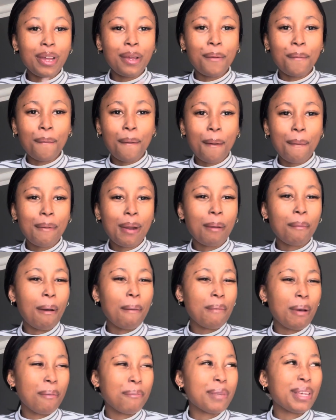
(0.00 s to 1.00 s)
I'm like,
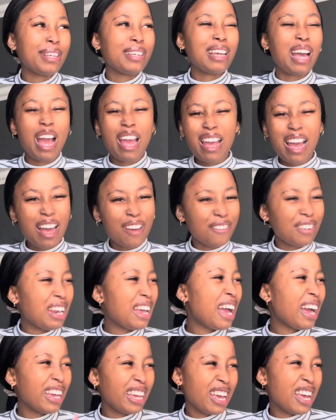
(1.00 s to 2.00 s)
Bamba, me, I have a
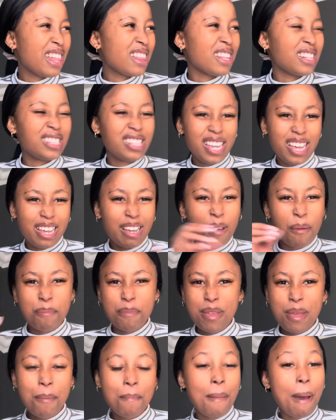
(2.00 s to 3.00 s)
little, take
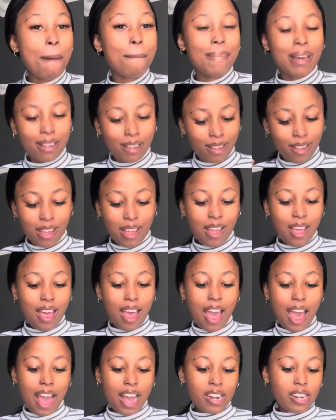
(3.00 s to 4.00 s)
me, Bamba.
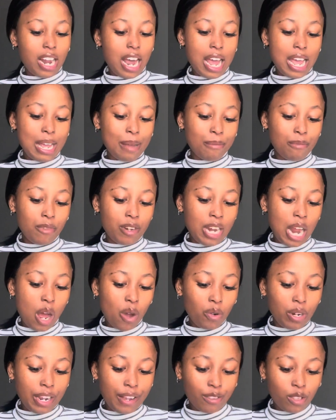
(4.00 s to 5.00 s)
And I am now
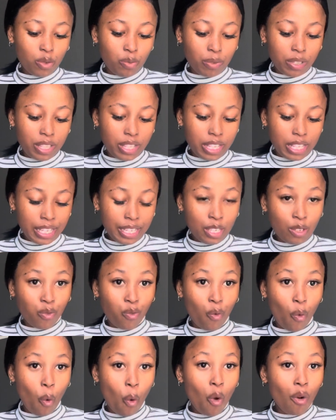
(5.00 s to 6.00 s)
left with these
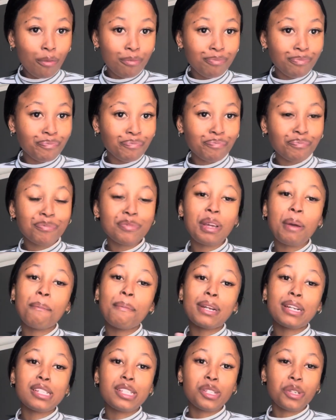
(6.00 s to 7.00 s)
four.
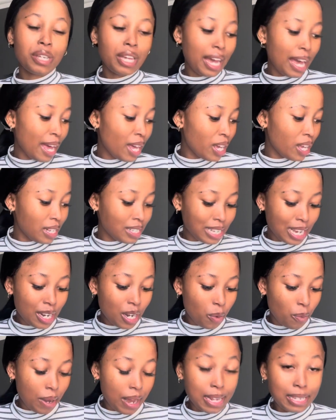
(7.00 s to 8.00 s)
But it's okay, because
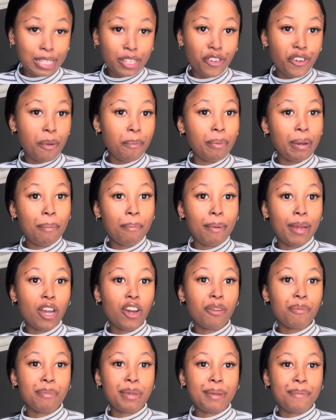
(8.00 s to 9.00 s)
anyways, they're a bit big
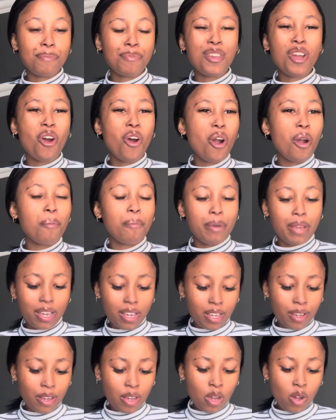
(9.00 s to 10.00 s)
on me. They are big.
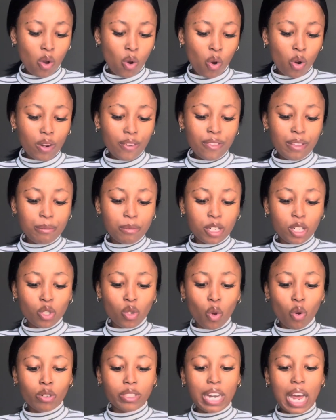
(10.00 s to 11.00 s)
All of them just
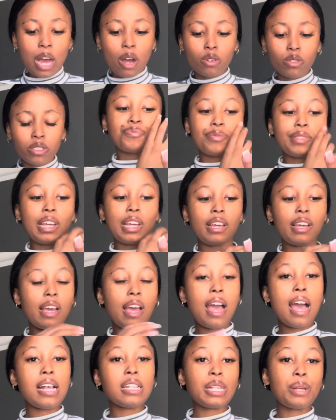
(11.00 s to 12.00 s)
go down.
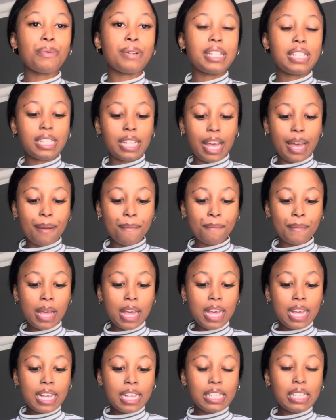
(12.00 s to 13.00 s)
As I was saying,
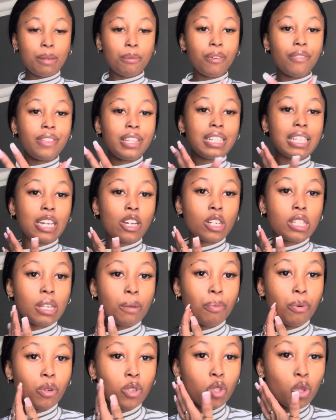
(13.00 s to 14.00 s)
some of these are not
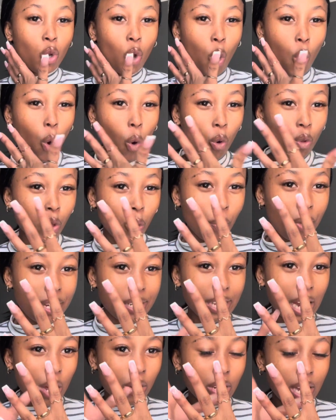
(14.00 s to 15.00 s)
supposed to go all the way
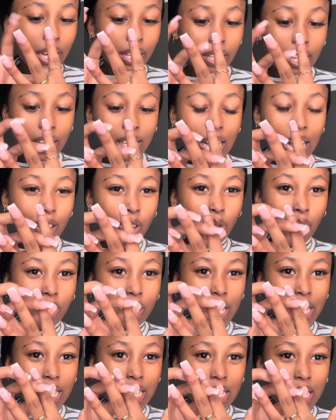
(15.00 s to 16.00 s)
down like this. I know
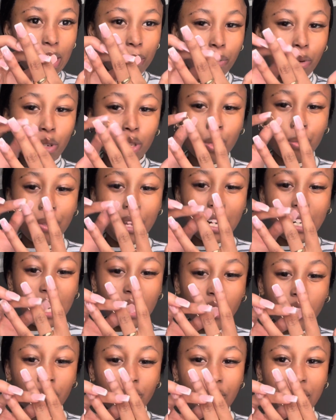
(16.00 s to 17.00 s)
this is supposed to be a
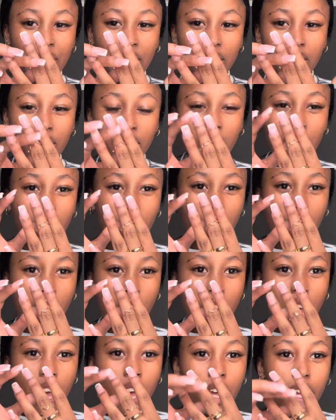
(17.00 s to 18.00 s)
knuckle ring, I think.
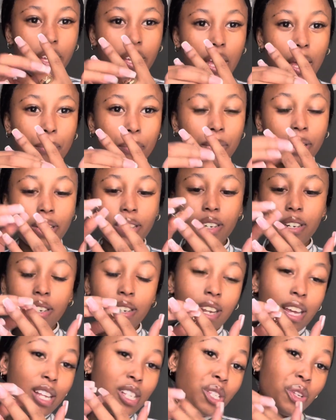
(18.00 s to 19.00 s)
Yeah, but
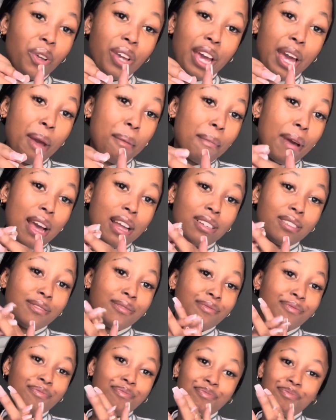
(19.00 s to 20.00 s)
it's okay, man.
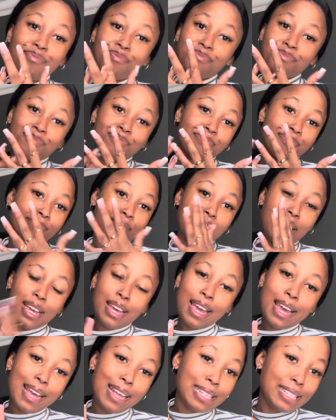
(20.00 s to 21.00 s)

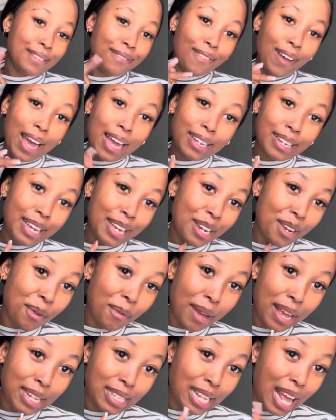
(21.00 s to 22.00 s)
It's fine.
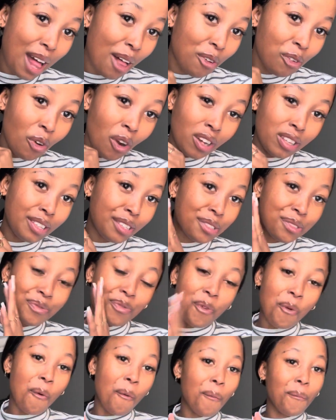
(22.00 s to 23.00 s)
Anyways, I'll rock this.
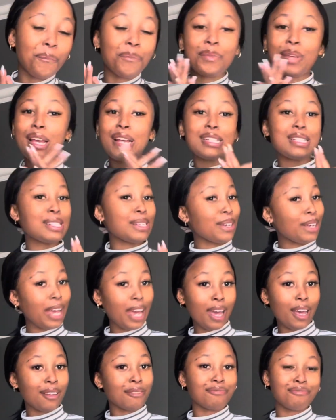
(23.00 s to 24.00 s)
It's
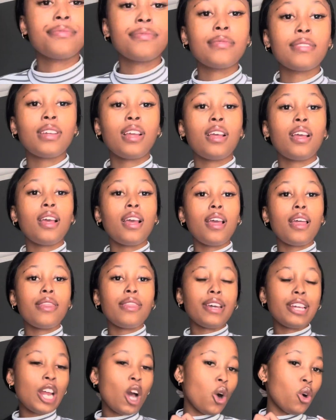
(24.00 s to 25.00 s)
okay.
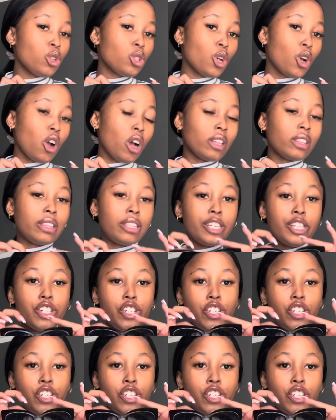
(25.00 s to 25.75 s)
Then I also got these